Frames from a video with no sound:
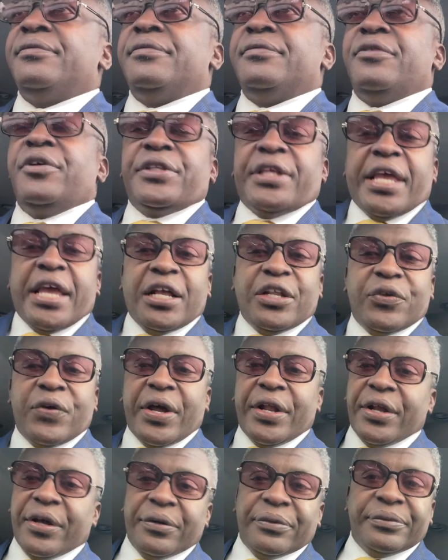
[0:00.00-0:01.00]
what the hell do I
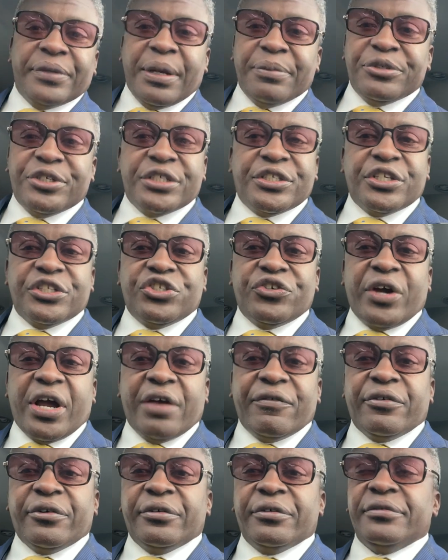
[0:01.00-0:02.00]
know? I'm just a
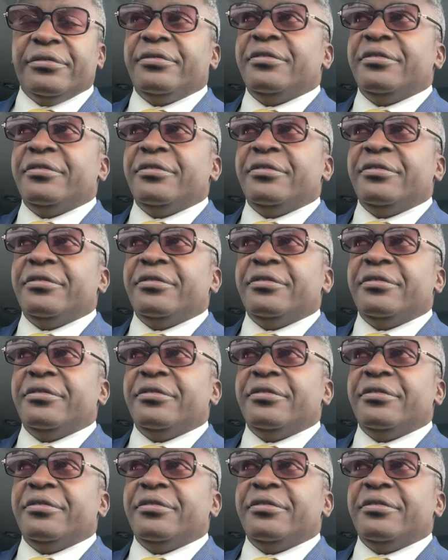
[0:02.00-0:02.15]
driver.